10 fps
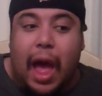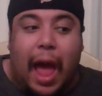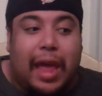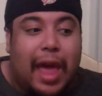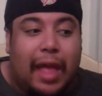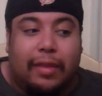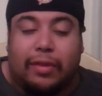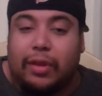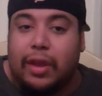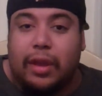I can't
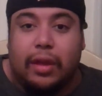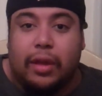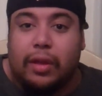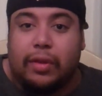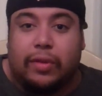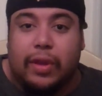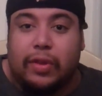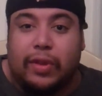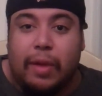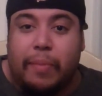see
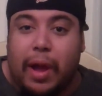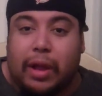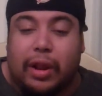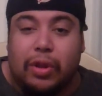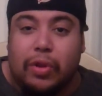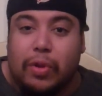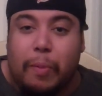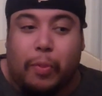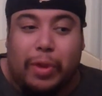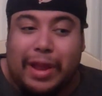CM Punk
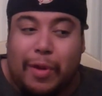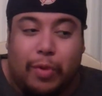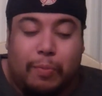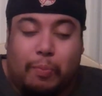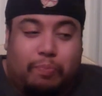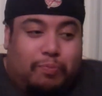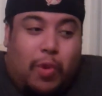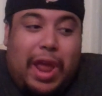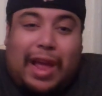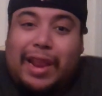
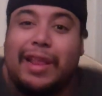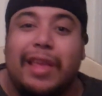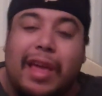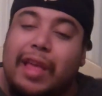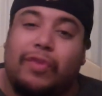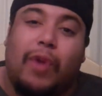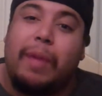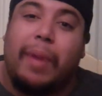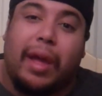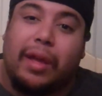winning cleanly against
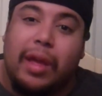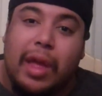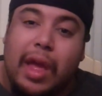Ryback.